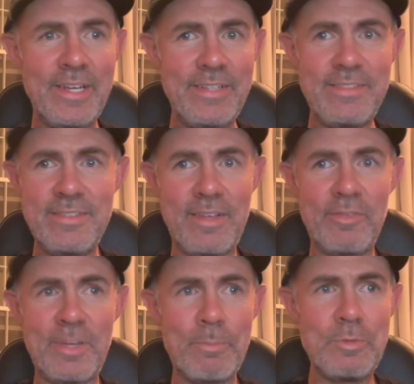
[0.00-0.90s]
This is
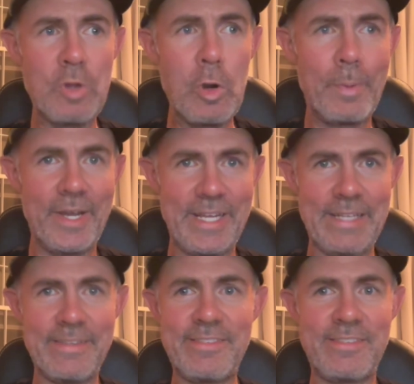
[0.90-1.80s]
some
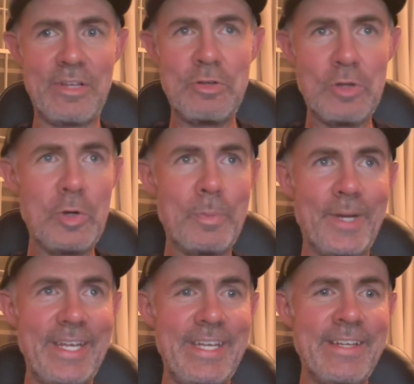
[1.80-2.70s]
nobody. This is a
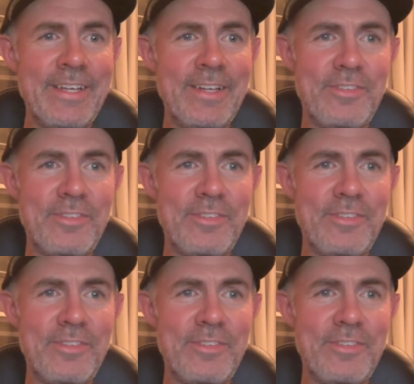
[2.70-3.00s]
nobody